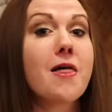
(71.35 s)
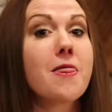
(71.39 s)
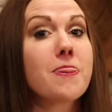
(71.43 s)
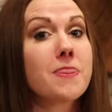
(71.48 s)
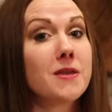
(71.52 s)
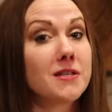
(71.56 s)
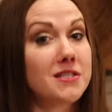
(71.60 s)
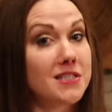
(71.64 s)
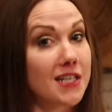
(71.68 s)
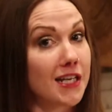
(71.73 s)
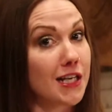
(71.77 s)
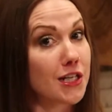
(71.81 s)

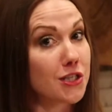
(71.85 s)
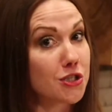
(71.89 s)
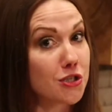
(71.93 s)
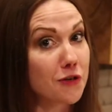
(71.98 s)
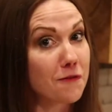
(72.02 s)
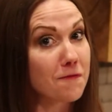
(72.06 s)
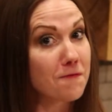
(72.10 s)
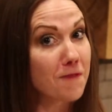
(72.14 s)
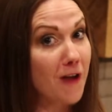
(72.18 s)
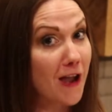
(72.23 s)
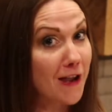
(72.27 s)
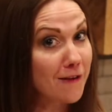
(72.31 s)
The tickets are
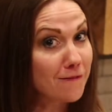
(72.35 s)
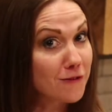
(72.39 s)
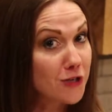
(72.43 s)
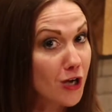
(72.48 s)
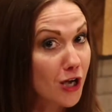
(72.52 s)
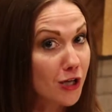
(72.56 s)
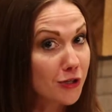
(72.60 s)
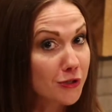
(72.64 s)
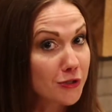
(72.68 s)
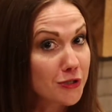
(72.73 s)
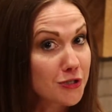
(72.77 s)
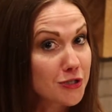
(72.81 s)

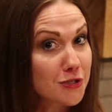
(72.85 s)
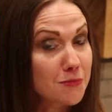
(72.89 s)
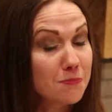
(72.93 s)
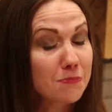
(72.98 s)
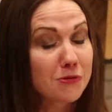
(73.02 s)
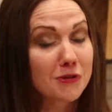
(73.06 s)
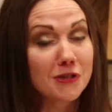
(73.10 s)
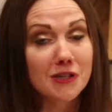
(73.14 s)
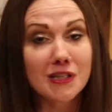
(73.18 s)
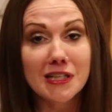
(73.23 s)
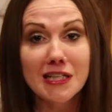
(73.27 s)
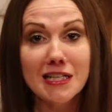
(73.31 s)
$5.
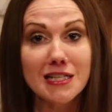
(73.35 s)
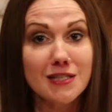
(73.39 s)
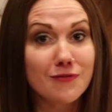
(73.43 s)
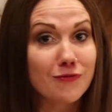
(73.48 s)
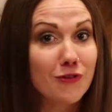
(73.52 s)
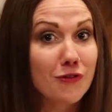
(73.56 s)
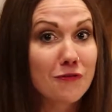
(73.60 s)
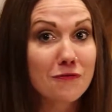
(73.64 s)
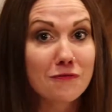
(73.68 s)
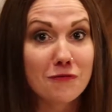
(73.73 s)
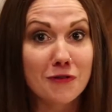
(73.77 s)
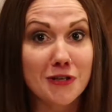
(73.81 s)
Please
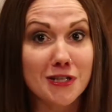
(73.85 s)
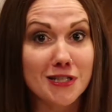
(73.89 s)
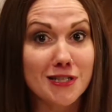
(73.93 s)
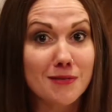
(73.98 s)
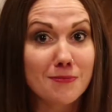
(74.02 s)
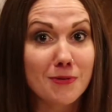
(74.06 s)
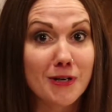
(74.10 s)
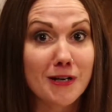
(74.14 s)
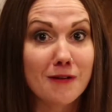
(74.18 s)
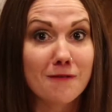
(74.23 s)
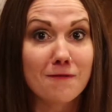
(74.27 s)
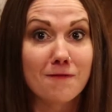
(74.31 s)
feel free to
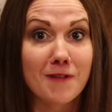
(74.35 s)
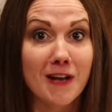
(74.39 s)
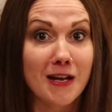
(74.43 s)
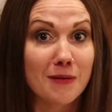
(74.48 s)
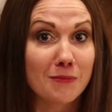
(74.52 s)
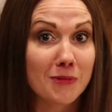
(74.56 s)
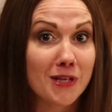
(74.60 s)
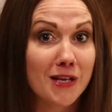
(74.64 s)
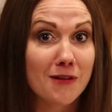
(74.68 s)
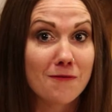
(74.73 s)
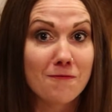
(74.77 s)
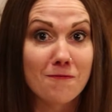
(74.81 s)
bring
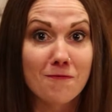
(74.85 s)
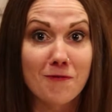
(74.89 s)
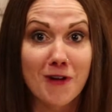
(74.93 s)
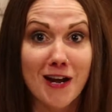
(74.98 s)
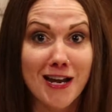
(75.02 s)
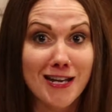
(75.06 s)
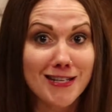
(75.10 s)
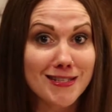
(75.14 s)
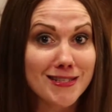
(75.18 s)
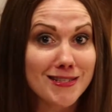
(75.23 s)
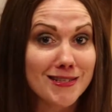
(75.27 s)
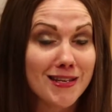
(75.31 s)
family and
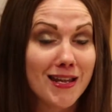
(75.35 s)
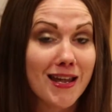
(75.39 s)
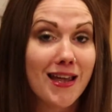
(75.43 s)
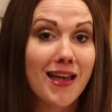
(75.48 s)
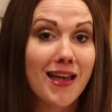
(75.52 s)
friends.